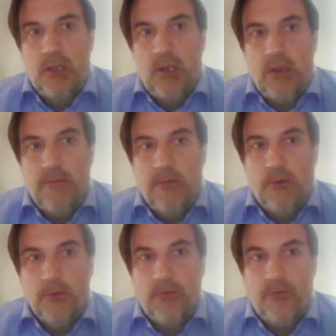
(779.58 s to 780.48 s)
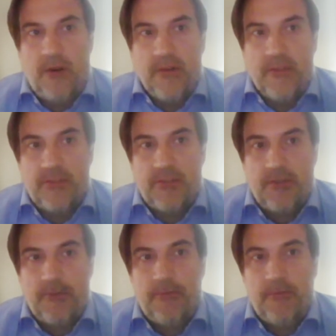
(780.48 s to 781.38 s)
involved
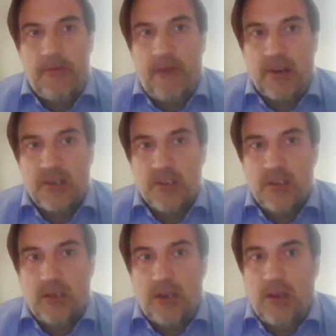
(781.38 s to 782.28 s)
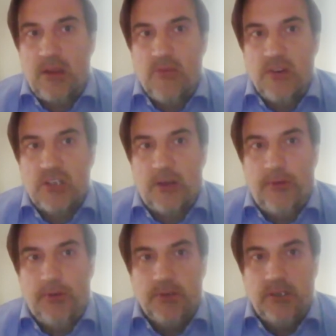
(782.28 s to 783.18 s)
various factions, and then he
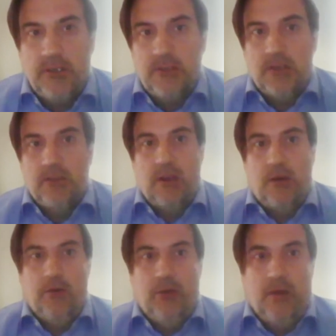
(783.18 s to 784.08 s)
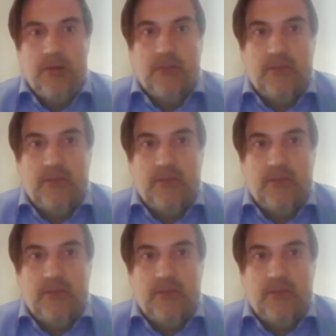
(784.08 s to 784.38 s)
reshuffled it, and now he's